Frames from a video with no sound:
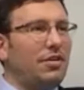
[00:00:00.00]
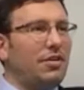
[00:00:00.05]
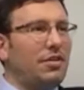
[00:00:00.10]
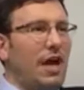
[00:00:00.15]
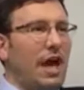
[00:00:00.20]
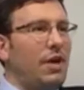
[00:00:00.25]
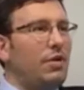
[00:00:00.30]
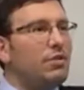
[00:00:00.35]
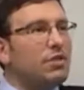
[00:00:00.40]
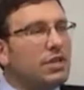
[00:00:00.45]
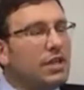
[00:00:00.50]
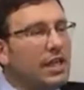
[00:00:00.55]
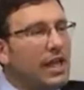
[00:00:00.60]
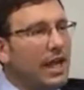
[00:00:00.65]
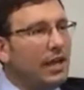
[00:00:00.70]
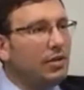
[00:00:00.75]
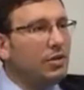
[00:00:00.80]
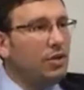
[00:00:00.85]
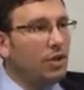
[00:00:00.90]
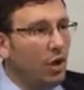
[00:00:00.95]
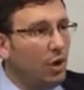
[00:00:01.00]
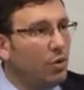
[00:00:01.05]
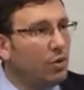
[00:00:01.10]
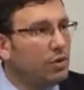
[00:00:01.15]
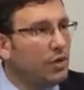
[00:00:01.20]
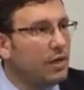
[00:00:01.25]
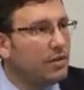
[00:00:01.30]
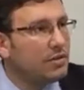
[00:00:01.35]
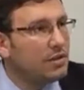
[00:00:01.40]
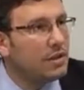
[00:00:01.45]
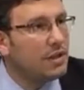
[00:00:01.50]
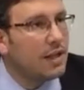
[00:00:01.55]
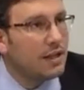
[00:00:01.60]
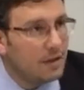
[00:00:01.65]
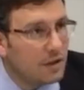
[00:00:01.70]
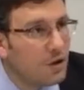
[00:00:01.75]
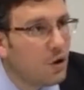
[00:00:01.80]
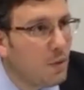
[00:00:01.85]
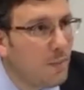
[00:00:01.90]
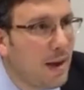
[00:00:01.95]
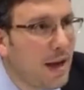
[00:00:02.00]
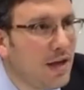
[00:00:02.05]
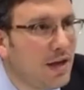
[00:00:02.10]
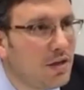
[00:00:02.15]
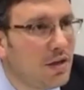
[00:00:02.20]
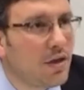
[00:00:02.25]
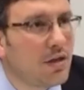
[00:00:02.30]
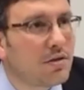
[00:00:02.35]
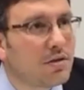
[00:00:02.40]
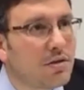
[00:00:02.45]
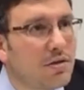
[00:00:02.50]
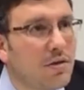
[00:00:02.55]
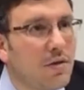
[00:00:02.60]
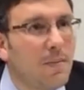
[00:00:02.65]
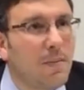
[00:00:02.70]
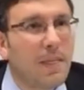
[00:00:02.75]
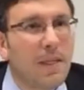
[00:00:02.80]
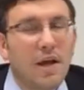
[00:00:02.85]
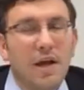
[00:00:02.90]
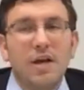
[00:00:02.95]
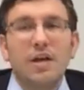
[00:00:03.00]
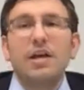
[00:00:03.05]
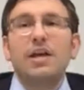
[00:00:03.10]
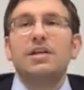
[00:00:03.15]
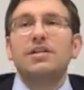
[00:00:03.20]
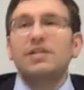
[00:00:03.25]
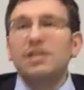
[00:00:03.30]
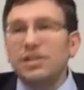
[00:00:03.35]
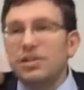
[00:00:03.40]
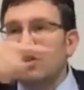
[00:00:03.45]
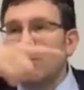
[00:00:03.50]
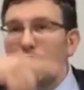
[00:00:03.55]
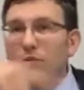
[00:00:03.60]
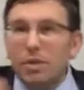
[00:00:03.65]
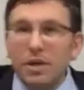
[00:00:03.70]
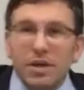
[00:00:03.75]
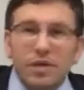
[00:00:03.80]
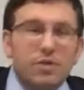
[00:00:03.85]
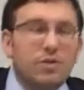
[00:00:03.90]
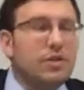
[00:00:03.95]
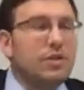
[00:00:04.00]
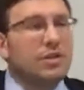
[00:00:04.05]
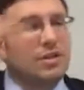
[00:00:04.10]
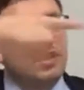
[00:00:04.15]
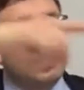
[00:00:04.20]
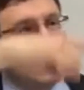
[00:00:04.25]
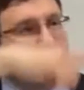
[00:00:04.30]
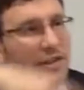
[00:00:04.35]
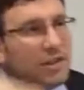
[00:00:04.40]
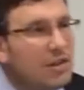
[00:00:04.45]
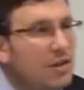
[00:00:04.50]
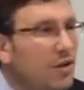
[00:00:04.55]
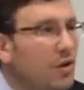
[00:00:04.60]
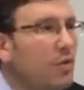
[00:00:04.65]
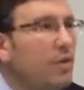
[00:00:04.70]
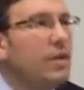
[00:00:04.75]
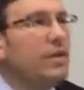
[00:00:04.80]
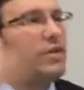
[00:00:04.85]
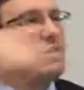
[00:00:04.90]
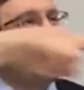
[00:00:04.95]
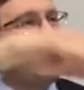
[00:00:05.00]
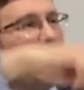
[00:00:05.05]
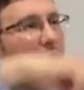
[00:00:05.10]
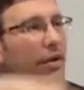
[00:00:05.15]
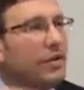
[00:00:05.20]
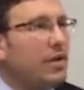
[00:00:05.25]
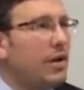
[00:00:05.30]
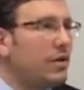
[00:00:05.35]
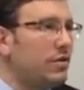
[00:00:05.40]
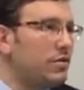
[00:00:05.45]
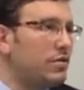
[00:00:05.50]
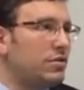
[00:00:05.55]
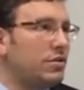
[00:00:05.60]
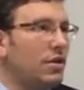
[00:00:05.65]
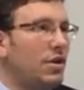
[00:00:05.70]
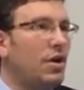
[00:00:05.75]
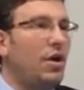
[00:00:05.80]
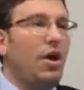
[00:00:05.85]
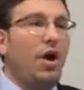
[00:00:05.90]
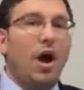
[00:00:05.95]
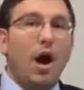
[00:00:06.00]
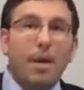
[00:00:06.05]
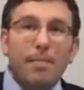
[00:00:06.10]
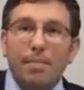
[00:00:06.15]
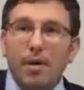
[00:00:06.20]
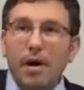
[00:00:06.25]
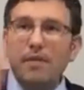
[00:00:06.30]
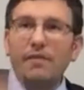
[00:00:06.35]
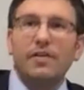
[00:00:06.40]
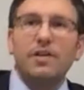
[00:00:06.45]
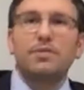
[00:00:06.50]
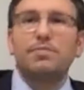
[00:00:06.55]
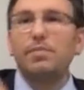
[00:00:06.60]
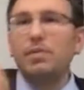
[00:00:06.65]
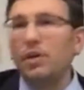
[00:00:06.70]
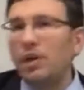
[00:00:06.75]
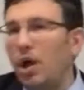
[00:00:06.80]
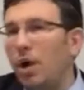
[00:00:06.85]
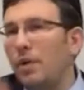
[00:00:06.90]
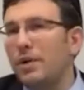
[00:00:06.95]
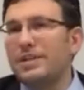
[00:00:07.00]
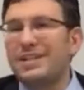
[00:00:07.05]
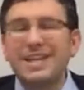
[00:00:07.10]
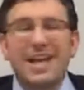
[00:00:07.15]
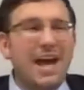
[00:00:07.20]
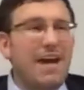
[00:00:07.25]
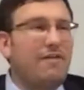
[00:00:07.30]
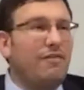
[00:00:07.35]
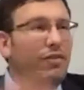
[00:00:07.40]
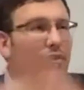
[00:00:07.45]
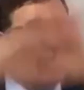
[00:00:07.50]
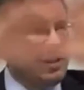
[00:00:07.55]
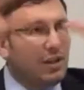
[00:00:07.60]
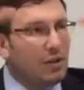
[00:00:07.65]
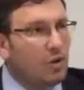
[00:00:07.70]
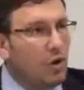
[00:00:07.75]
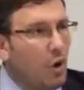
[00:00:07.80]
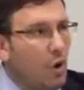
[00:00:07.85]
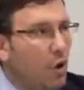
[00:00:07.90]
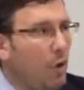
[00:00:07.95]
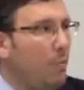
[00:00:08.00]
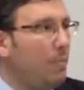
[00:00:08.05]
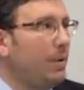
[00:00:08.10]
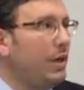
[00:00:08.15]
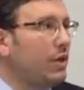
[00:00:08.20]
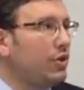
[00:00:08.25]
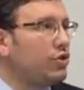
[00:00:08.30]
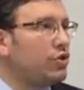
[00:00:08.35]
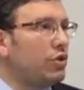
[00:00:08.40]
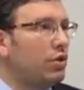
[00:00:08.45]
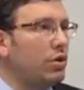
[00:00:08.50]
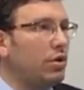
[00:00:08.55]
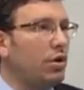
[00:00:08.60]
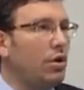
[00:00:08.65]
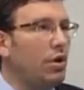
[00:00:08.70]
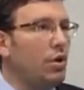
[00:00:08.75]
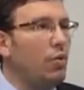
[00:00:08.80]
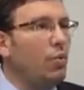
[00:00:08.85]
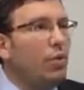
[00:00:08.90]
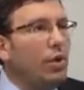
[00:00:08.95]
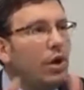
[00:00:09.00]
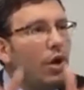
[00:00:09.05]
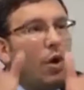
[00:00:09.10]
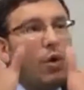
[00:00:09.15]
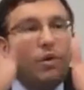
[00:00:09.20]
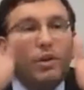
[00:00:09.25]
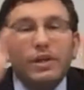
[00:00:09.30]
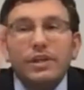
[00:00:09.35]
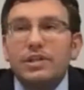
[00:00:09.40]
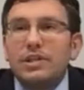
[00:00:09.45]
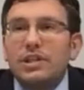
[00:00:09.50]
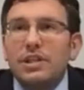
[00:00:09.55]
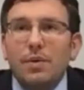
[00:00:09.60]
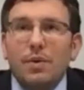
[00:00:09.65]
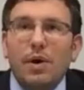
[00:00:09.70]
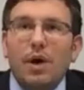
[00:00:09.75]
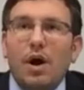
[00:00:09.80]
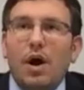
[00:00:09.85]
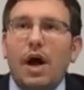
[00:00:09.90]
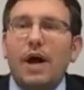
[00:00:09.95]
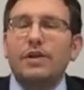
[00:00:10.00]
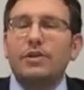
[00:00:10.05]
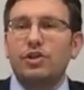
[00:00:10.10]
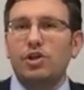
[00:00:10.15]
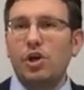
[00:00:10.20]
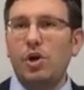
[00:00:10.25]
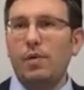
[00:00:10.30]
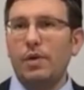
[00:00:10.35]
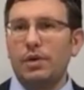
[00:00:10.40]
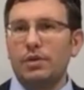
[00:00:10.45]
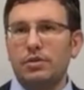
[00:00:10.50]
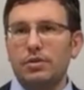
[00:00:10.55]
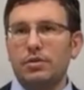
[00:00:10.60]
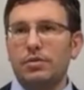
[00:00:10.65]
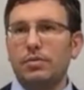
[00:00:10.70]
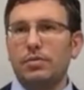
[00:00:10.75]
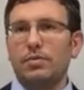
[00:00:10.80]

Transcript: I don't see that. You know who does see that? The Almighty does. He sees 360 degrees around us, above us, below us, everything, the whole picture. We only see what our eyes show us.